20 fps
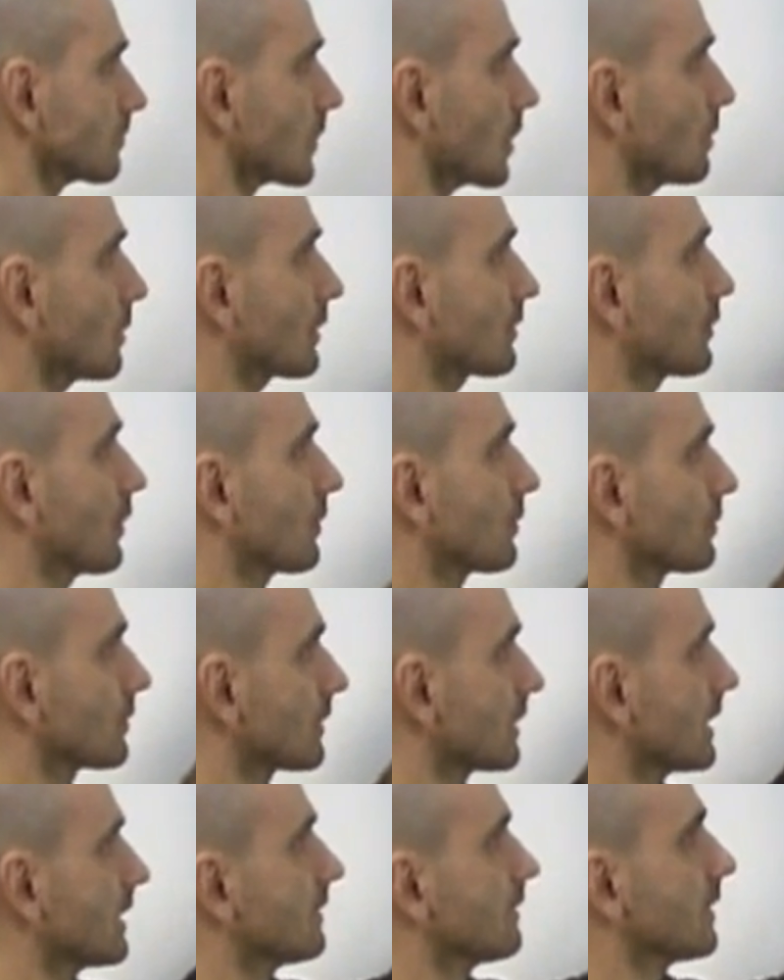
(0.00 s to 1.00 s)
But so
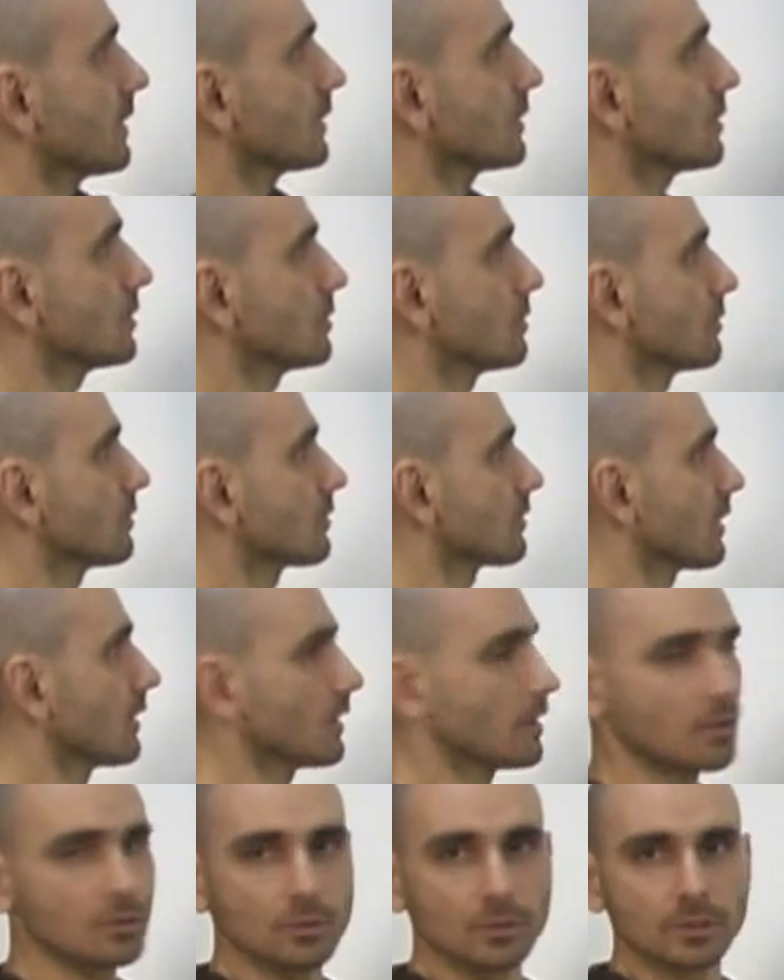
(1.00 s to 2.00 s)
easy to use,
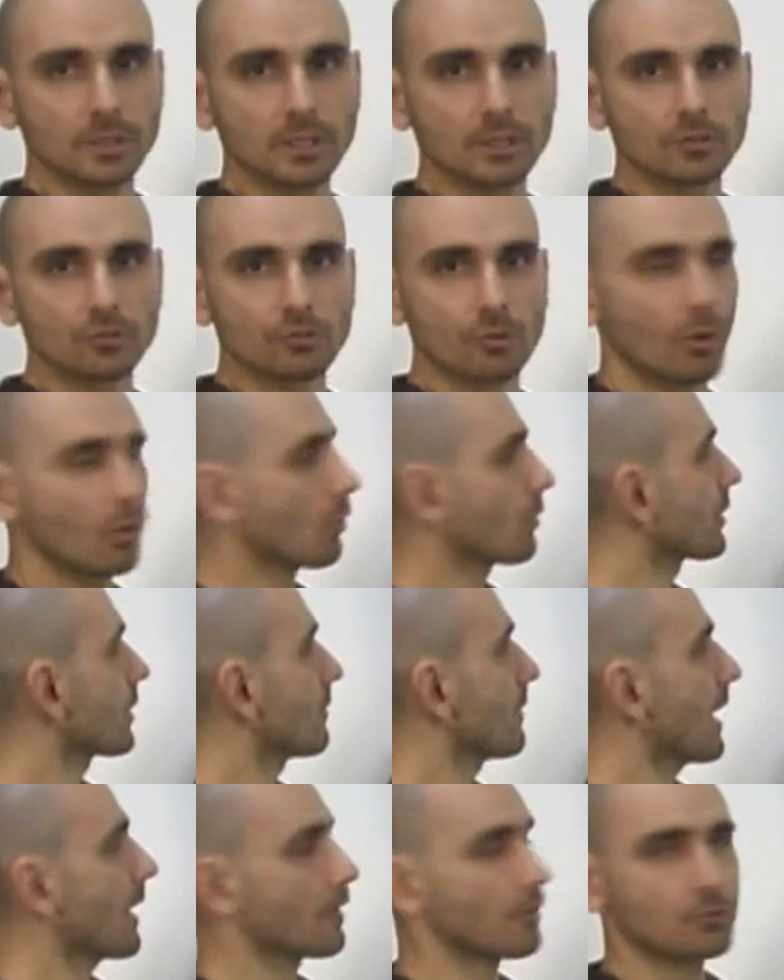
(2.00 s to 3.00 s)
you control the
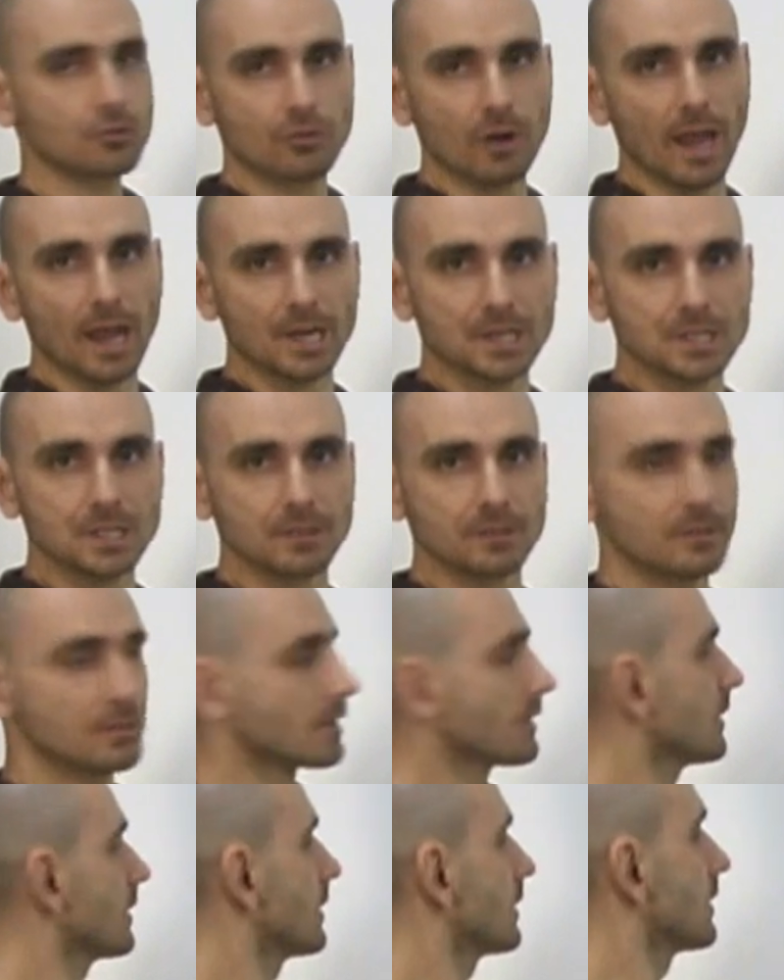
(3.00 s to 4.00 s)
amount of traction.